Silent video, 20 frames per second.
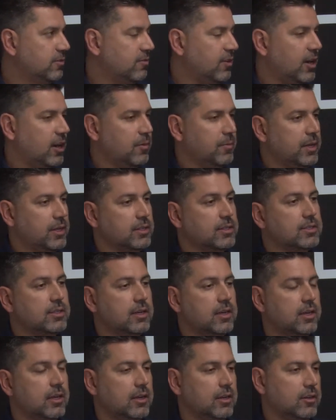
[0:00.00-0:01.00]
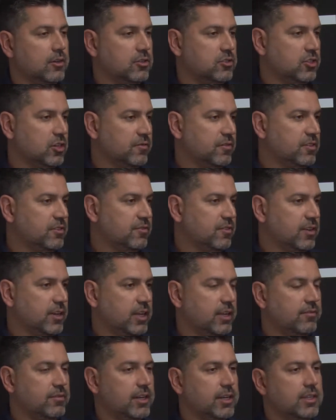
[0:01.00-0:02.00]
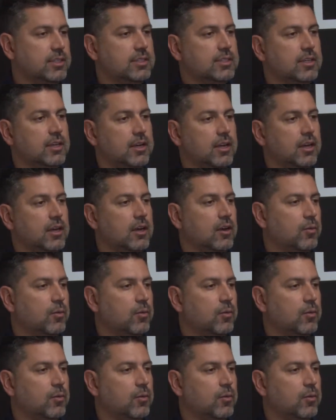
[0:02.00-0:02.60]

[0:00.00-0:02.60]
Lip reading: environments, their surface forgiveness,